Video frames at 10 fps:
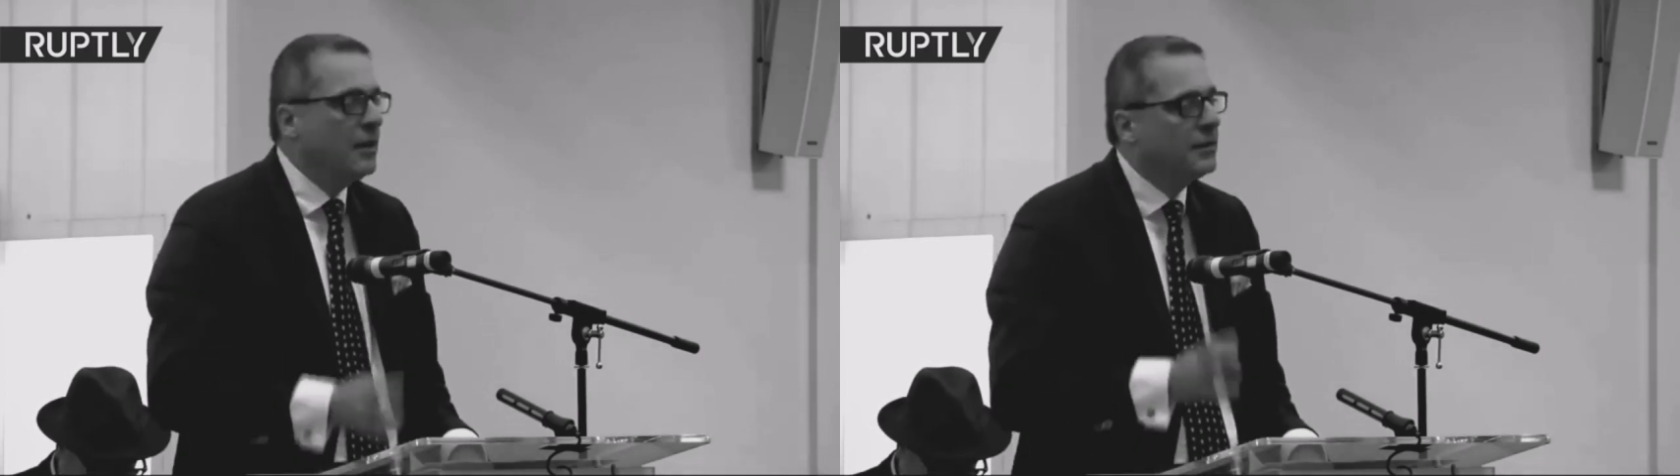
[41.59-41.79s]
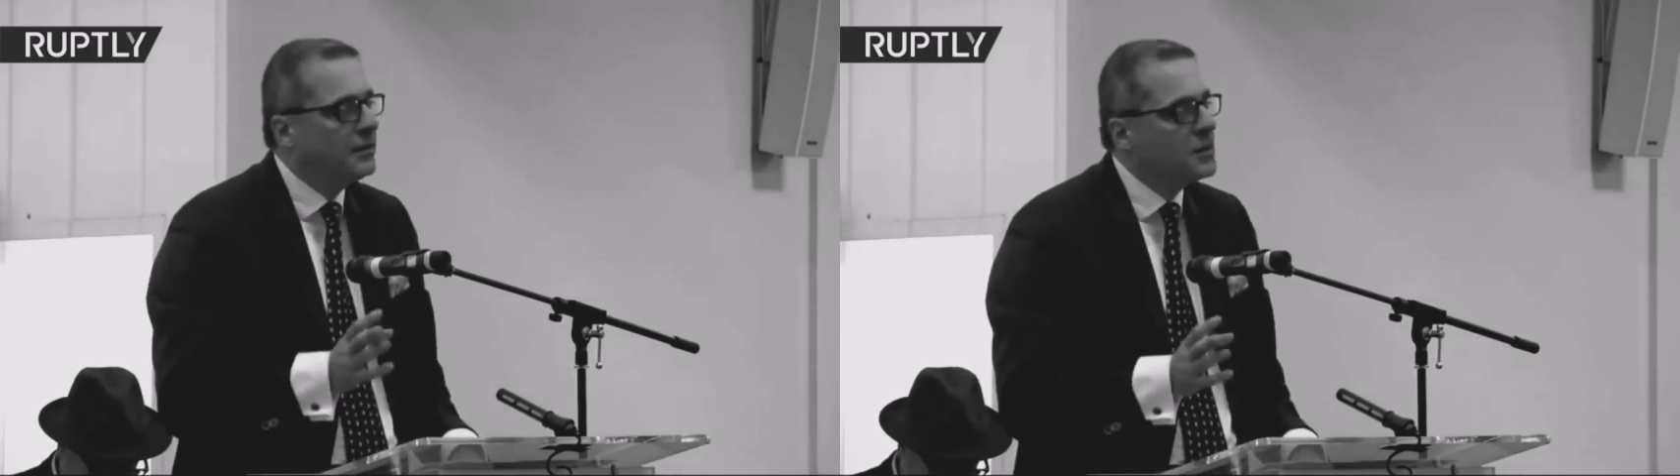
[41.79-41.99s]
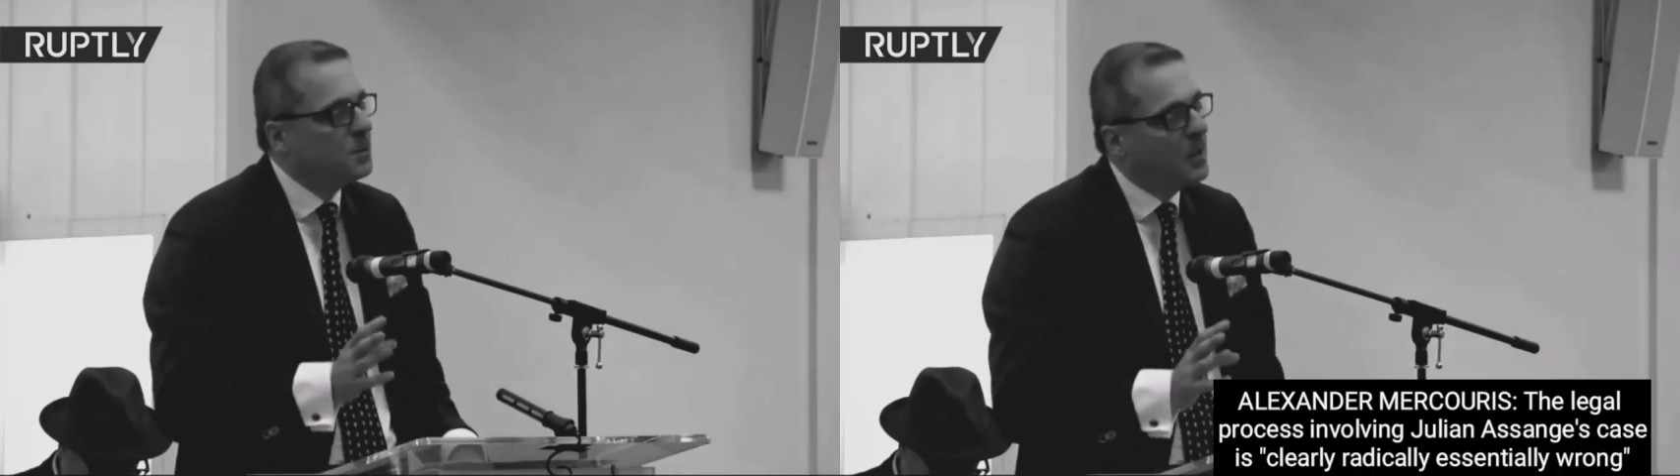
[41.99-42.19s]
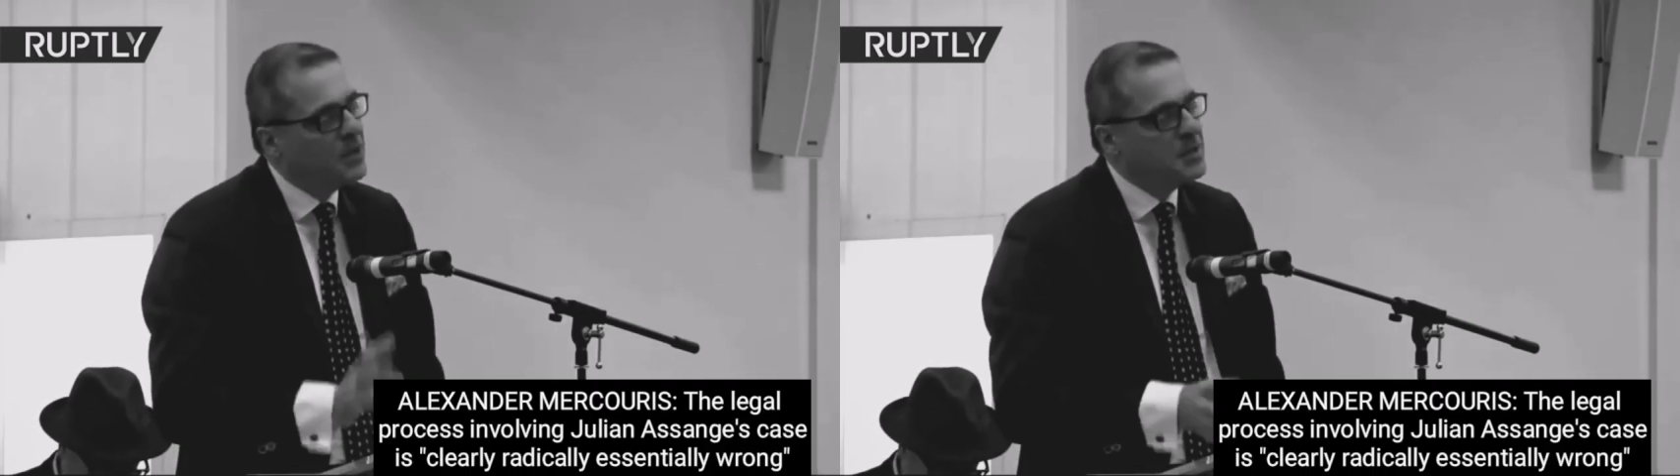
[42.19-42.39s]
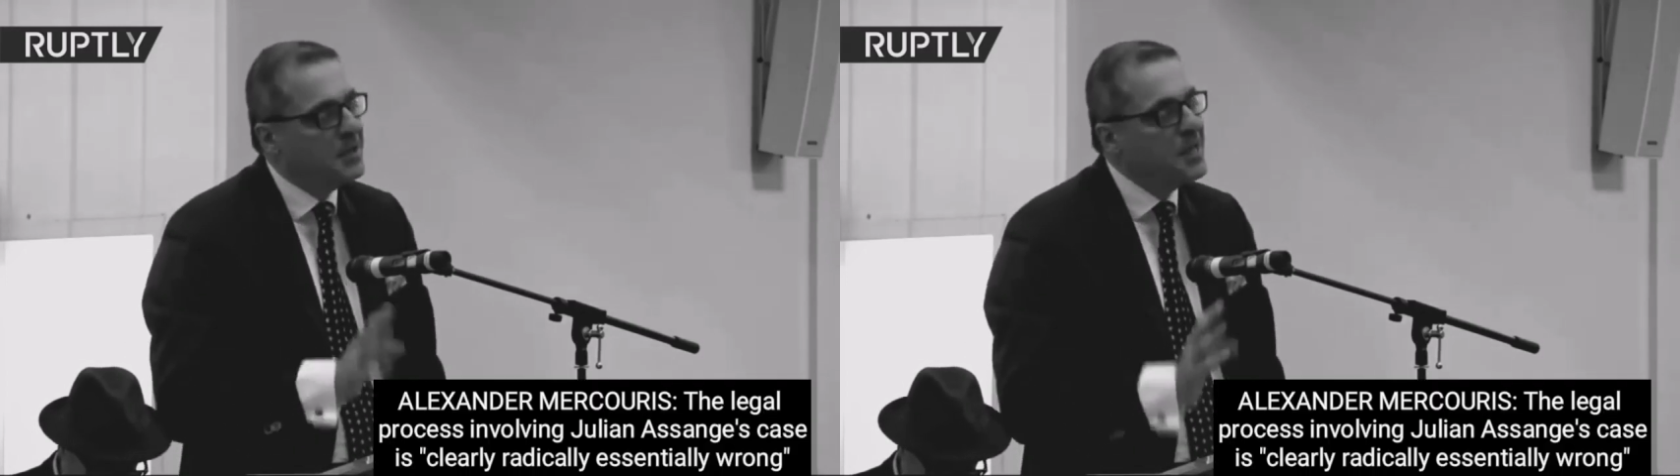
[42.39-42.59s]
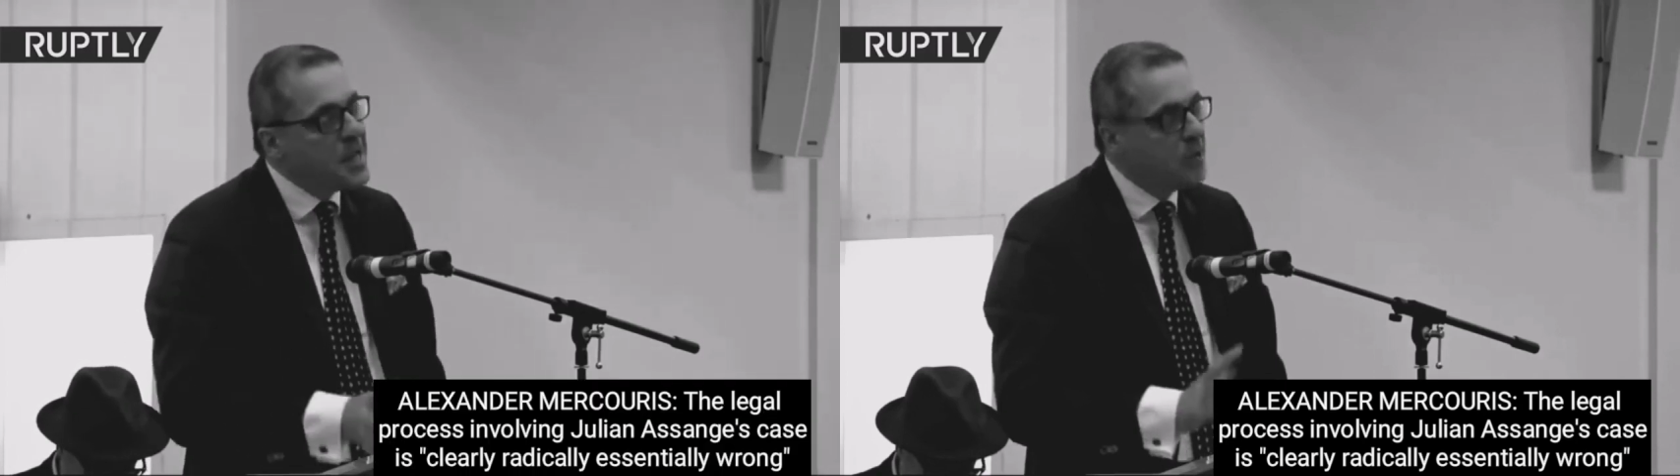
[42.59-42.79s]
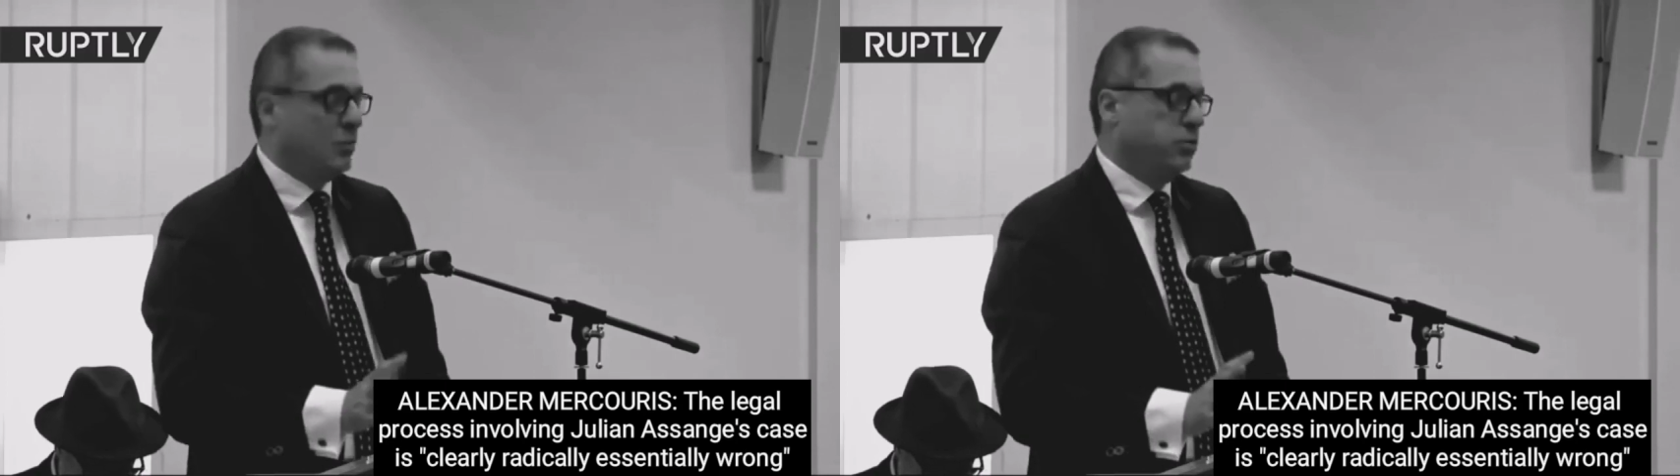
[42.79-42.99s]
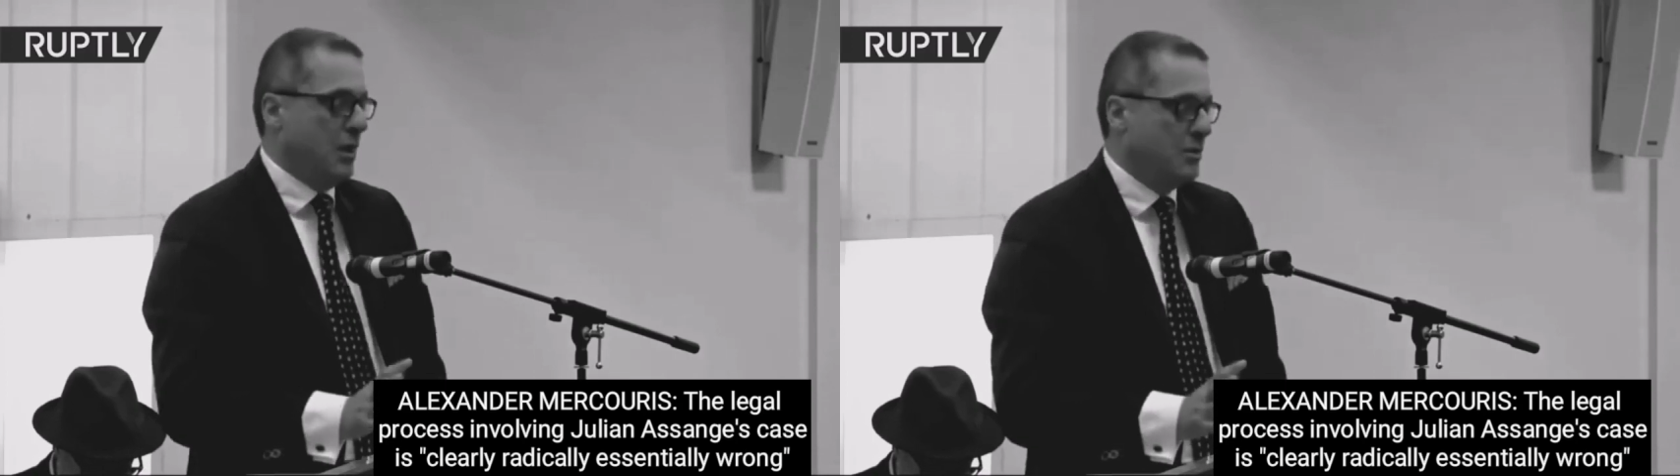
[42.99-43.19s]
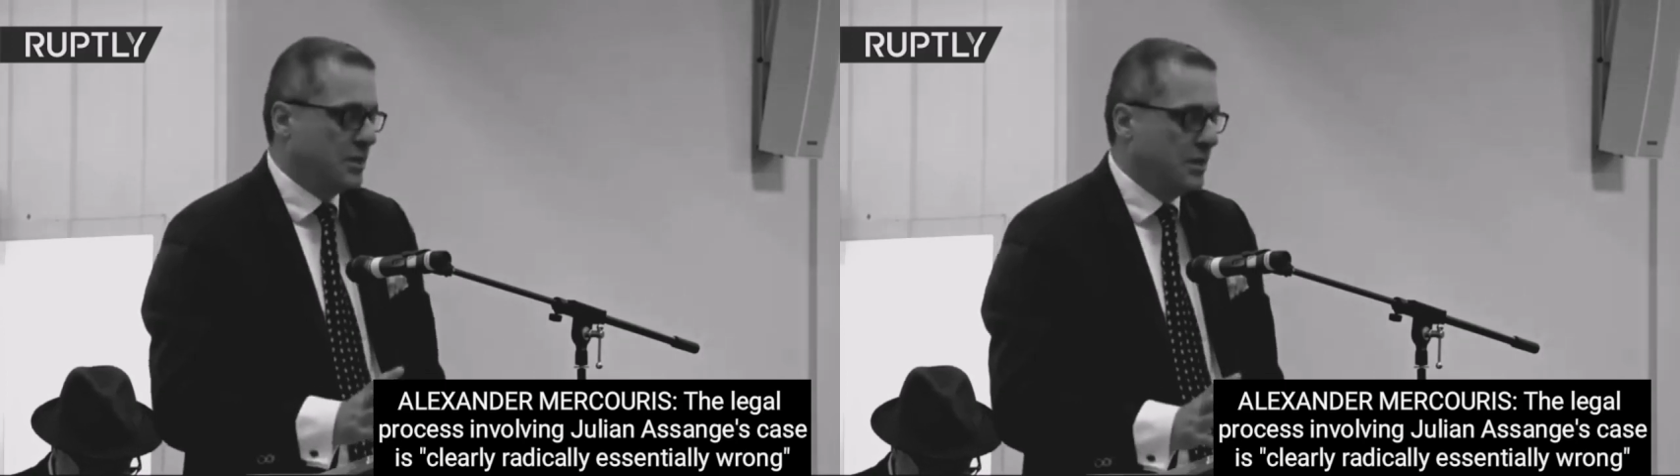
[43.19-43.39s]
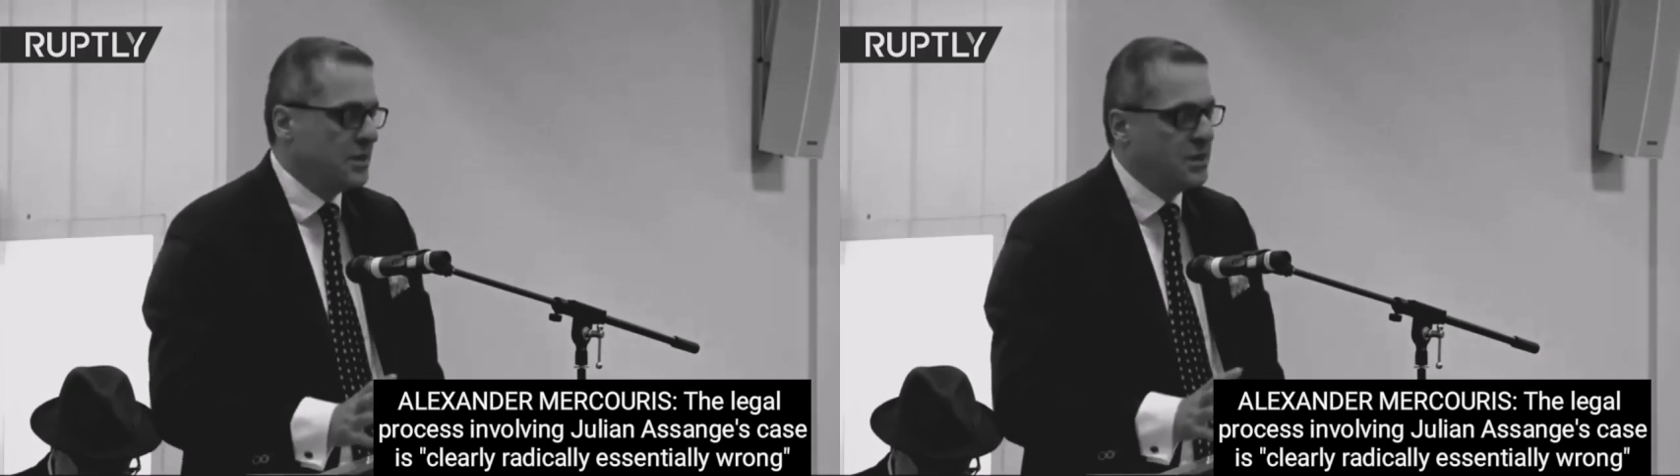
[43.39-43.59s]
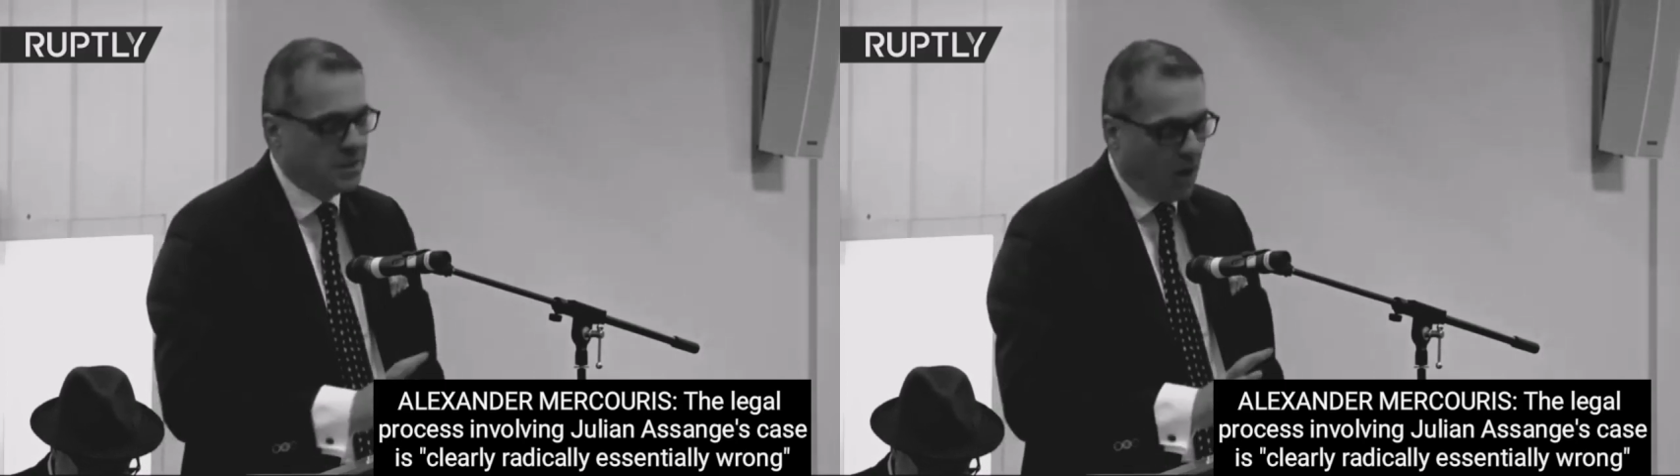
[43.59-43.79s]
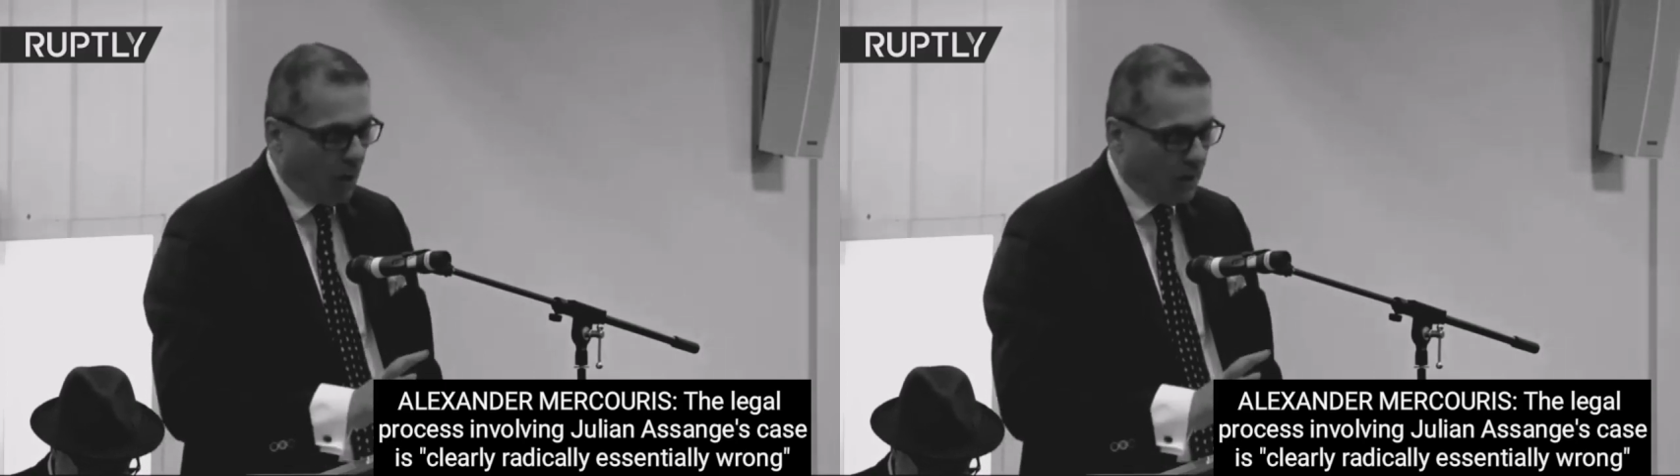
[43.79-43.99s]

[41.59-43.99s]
that this legal process is